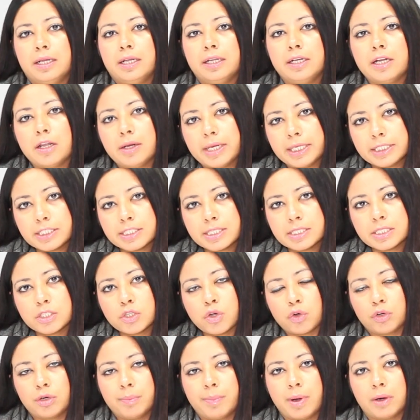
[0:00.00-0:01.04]
Now, let's
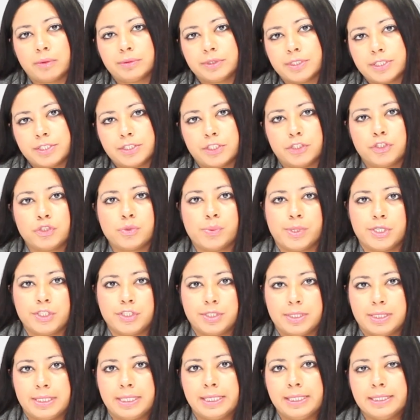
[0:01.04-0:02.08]
talk about this
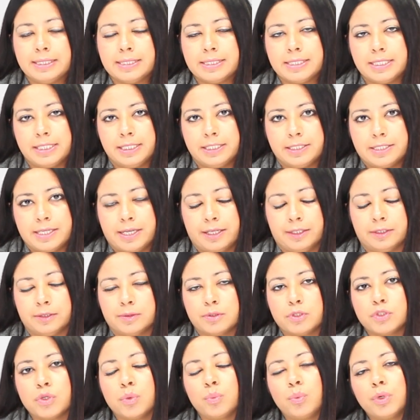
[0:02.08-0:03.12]
situation in
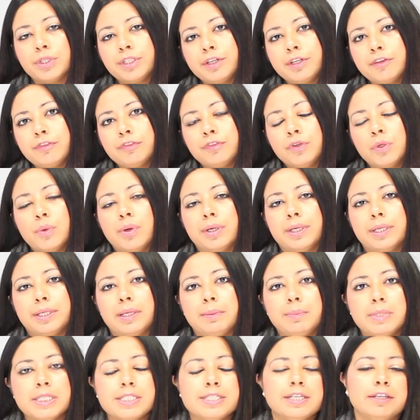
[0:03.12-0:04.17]
detail. So, what if you are an
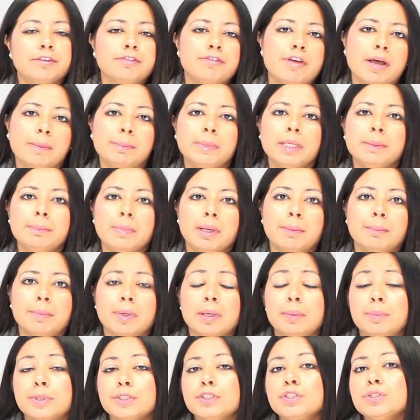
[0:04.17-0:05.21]
immediate family
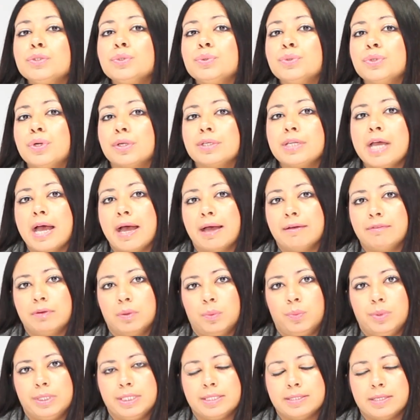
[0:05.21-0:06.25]
member but you do not have a
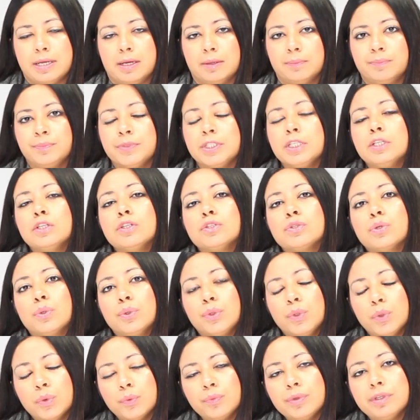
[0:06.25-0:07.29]
visa? So
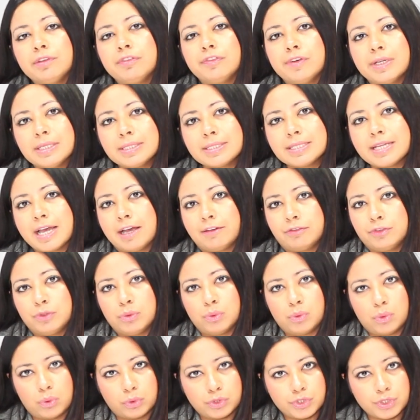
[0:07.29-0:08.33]
you will first have to
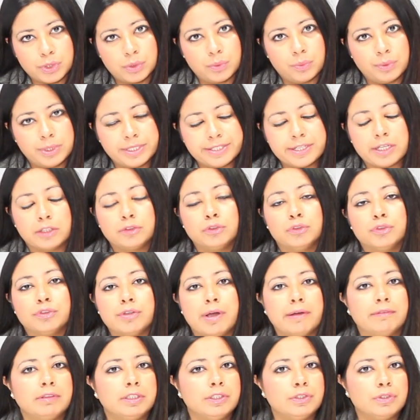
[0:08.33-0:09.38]
lodge a visa to
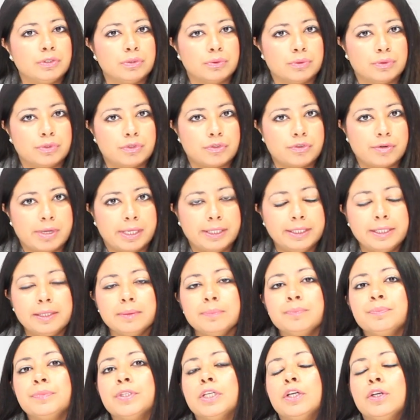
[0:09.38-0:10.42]
travel into Australia.
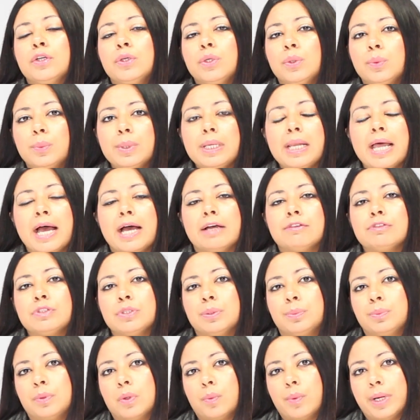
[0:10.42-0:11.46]
You will have
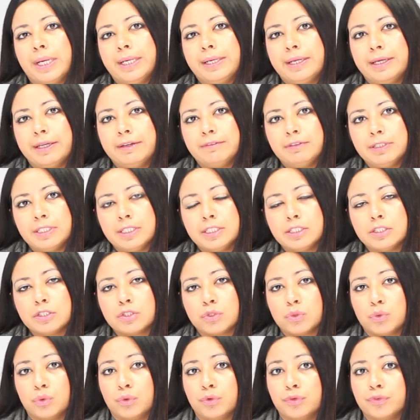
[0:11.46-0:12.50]
to provide
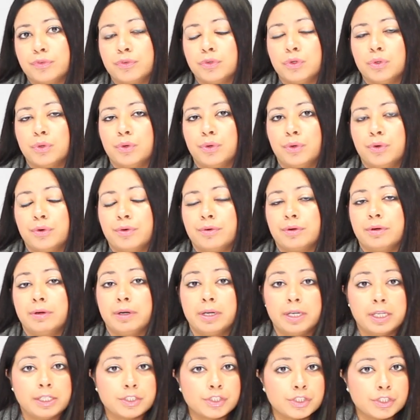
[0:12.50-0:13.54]
evidence of your
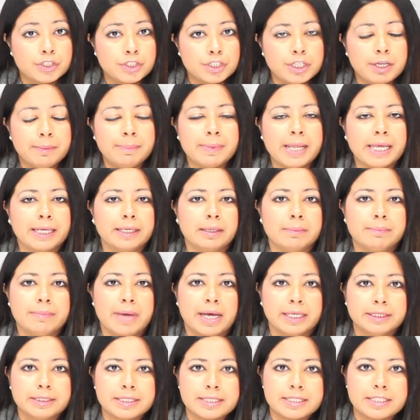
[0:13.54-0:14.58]
relationship like a
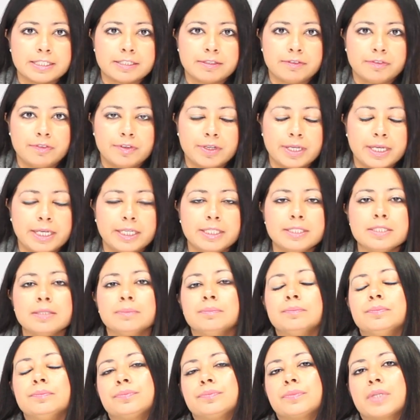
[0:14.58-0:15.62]
marriage certificate.
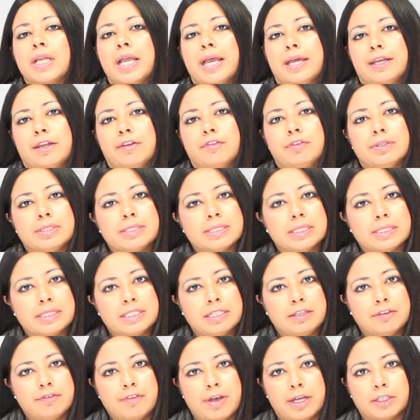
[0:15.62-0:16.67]
And if it's a
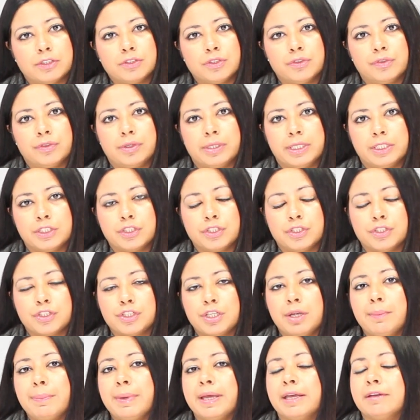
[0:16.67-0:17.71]
de facto
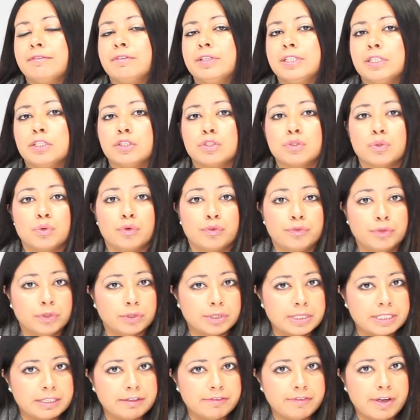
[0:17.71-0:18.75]
relationship, evidence of your
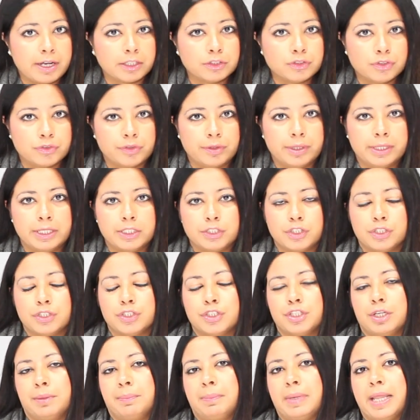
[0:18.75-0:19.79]
de facto
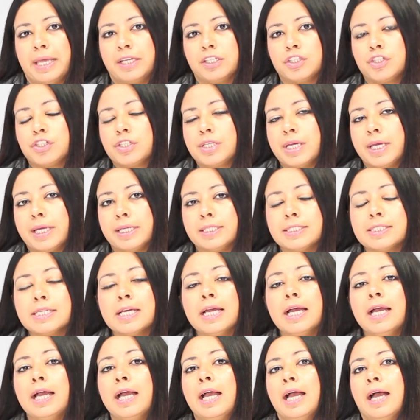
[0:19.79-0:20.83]
relationship like shared
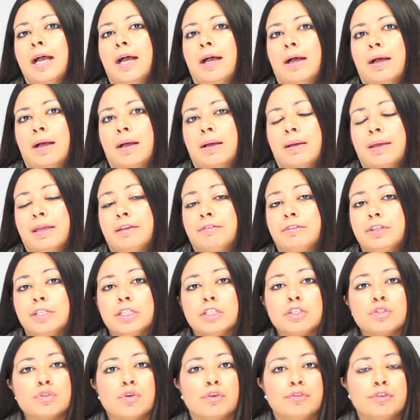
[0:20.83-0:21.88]

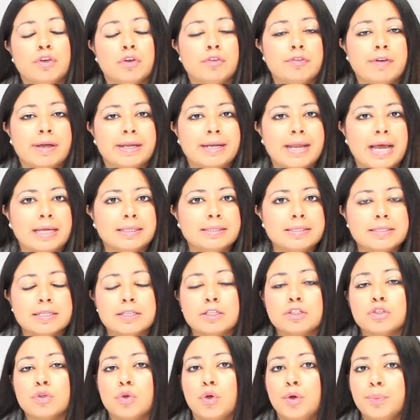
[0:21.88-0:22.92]
evidence of your
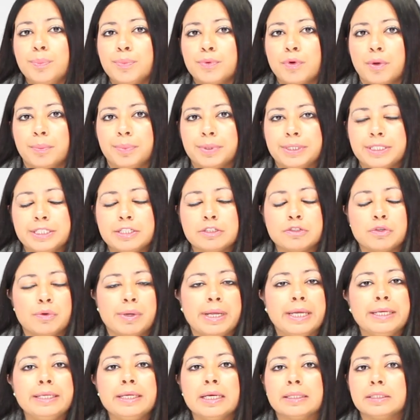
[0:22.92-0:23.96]
finances or properties or
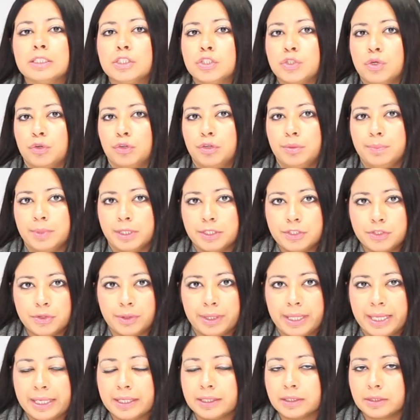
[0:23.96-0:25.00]
any other documents you
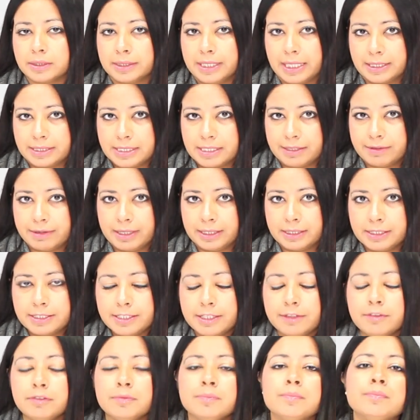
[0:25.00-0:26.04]
think that are relative.